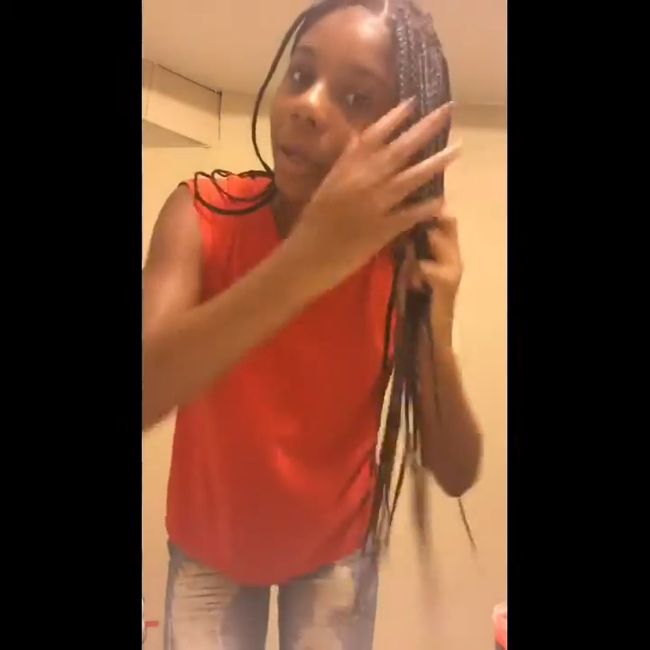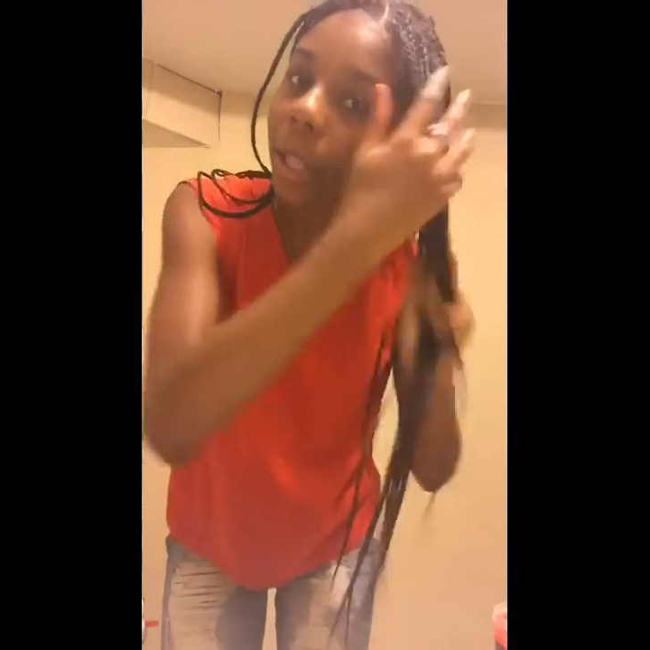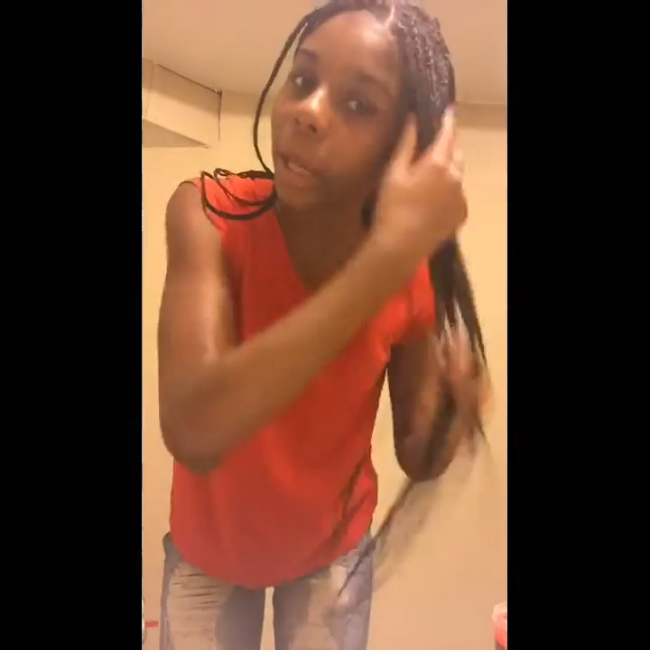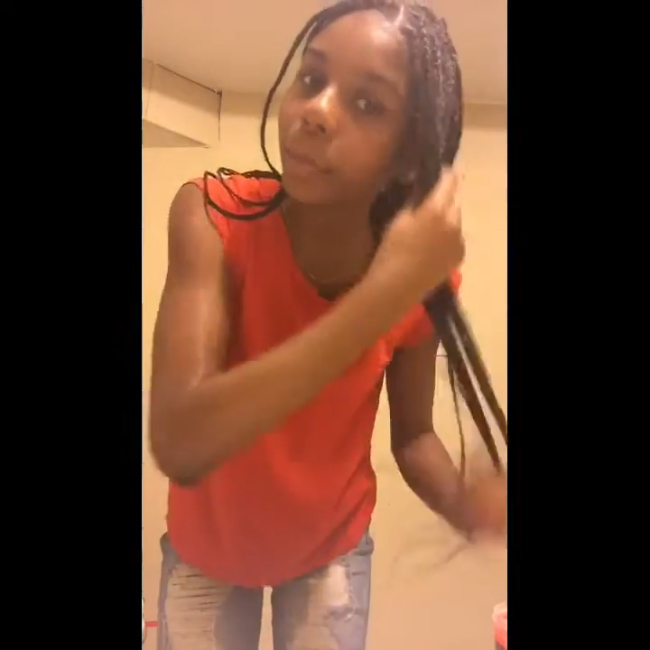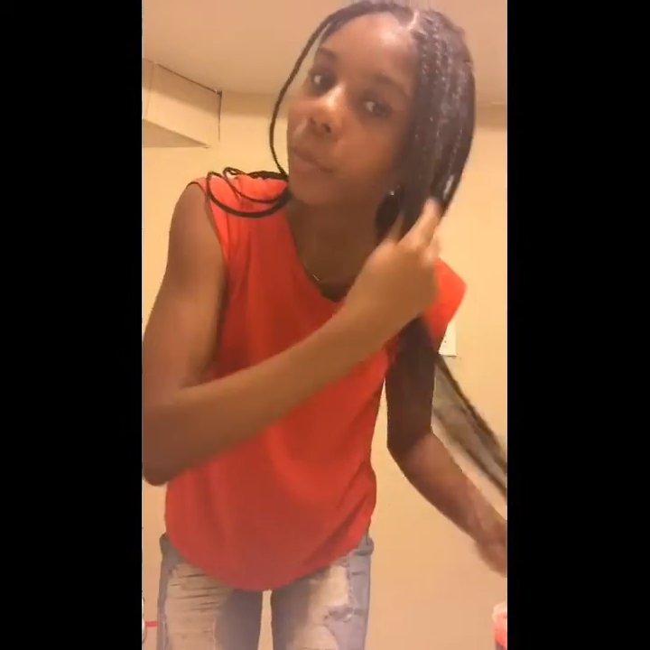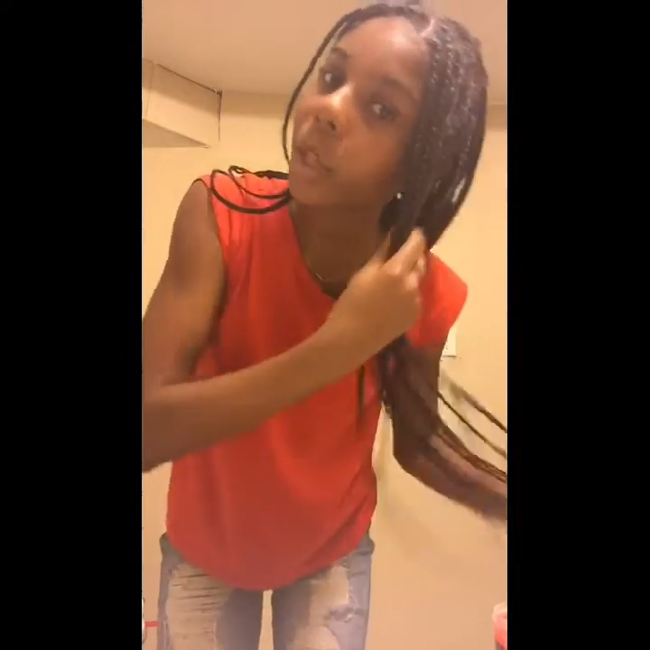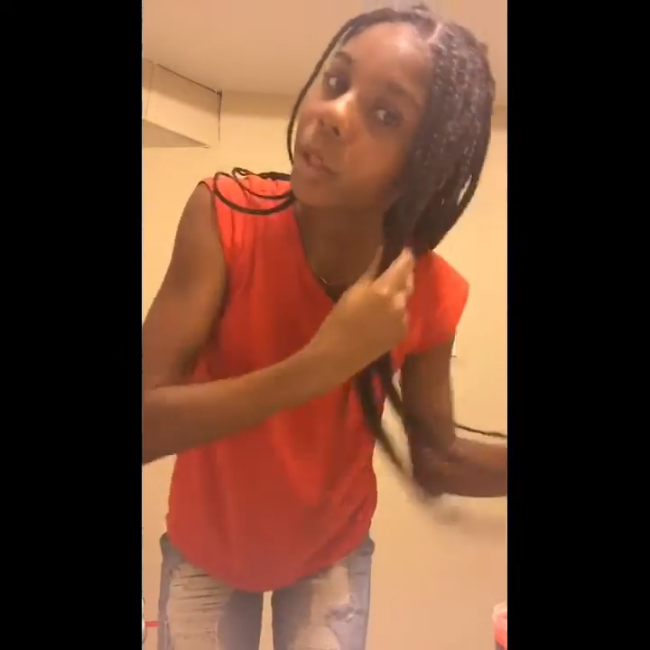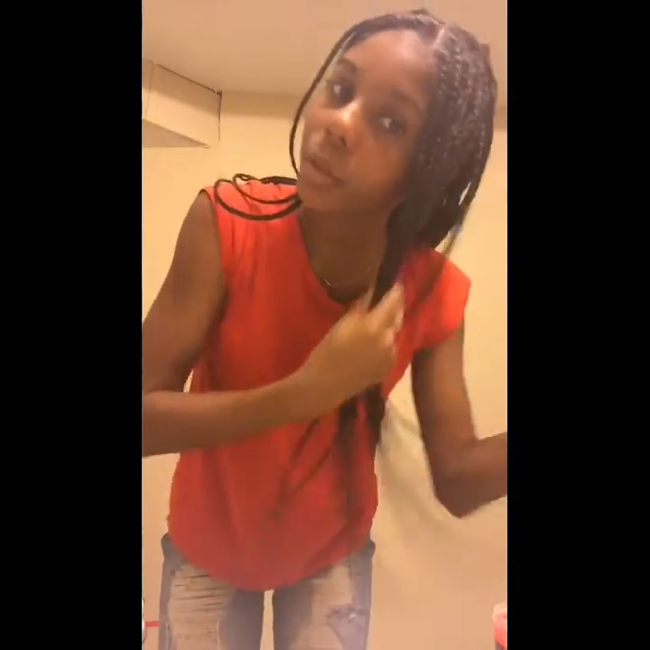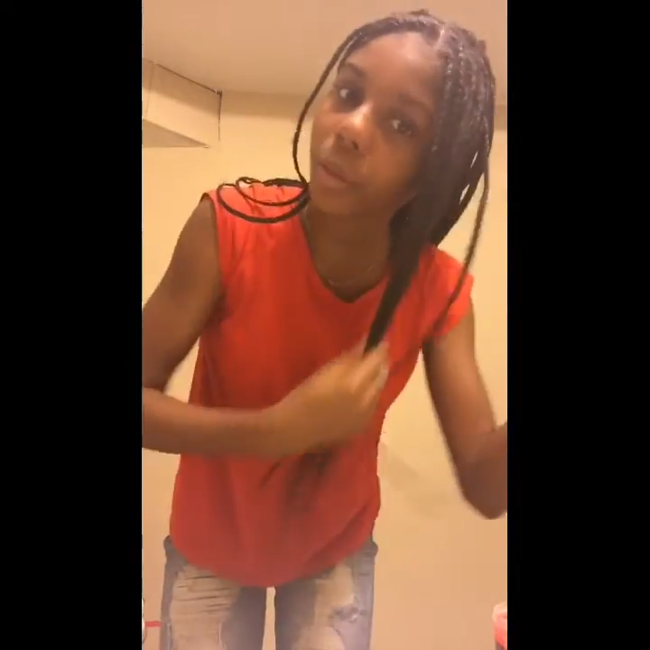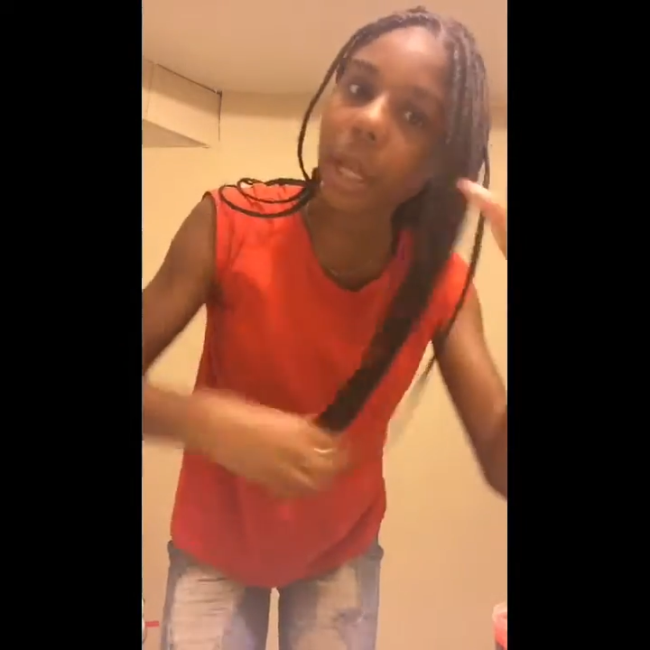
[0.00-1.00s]
birthday,
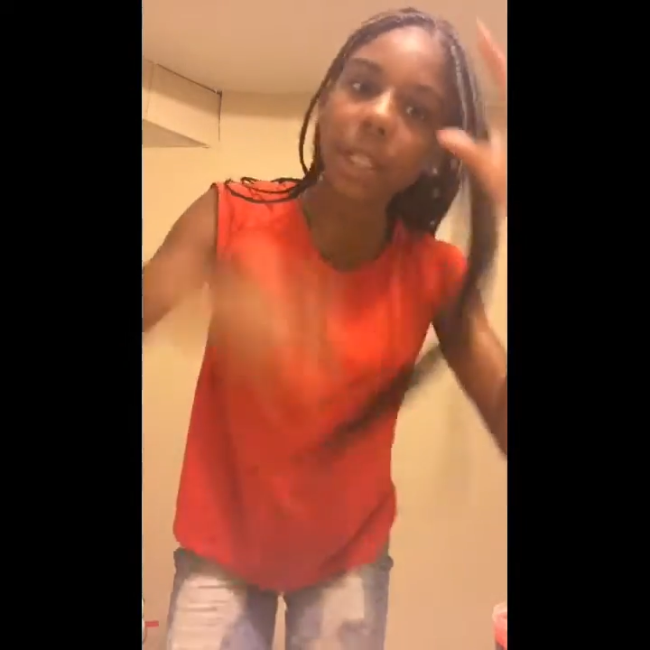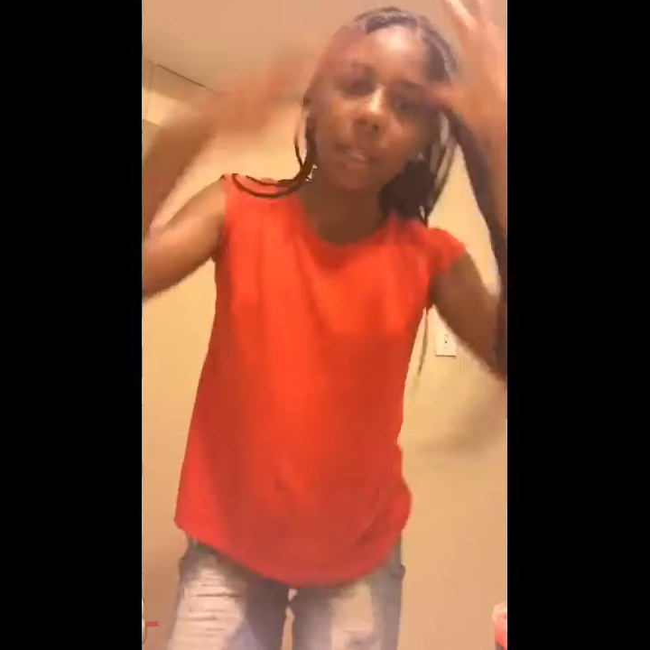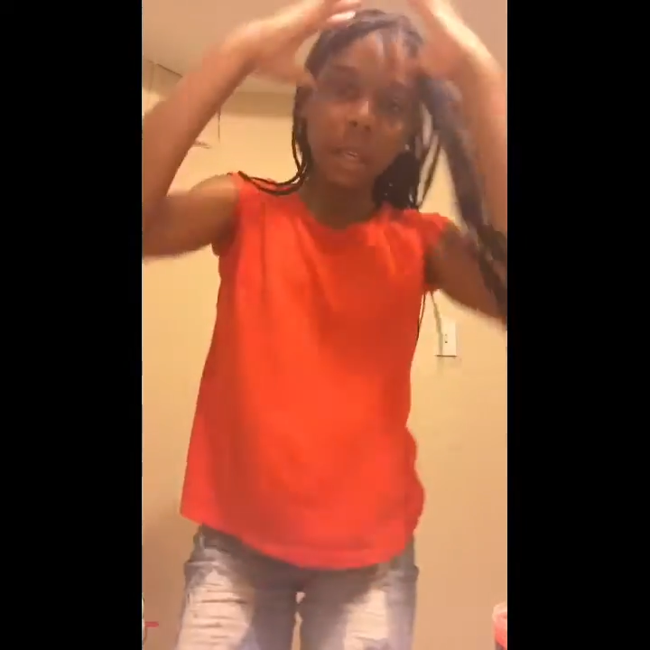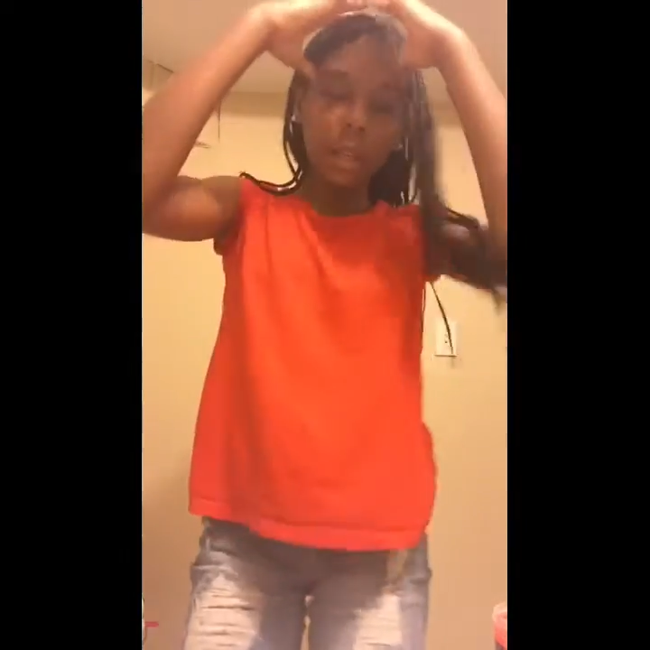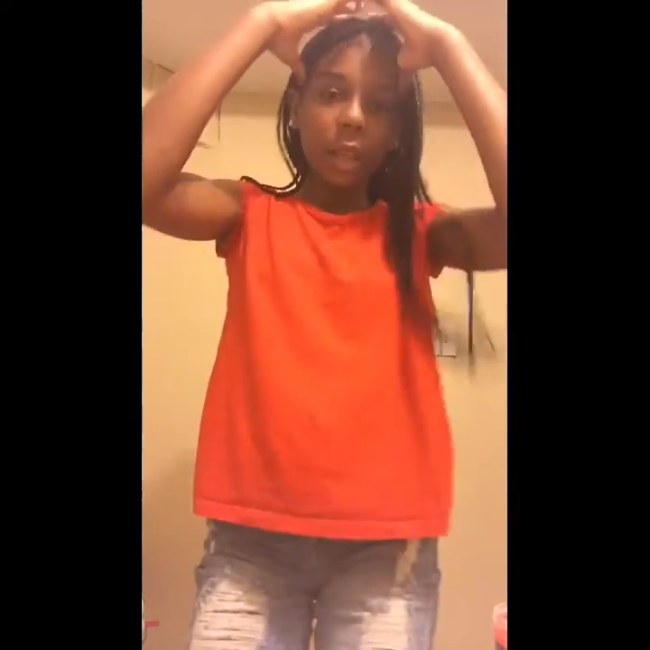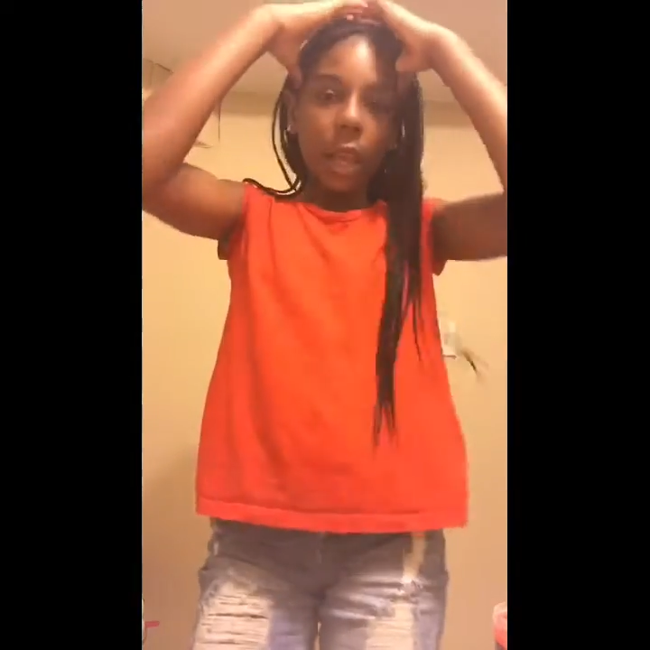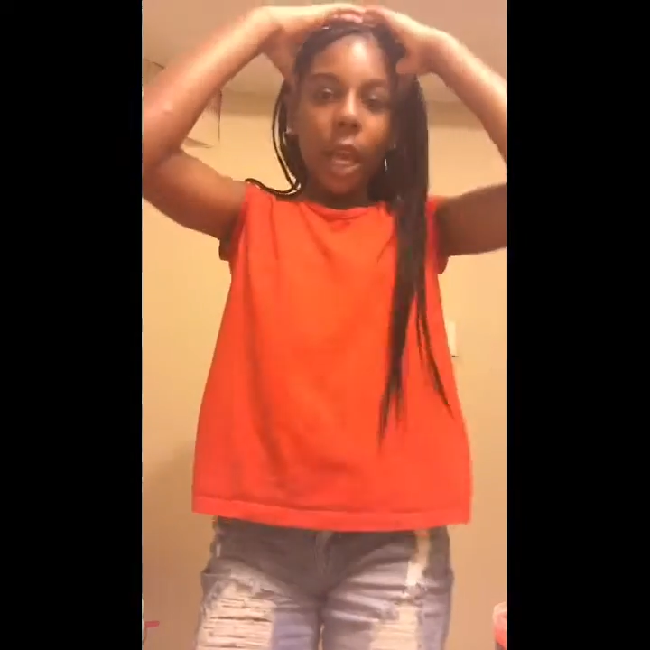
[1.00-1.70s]
June 18th,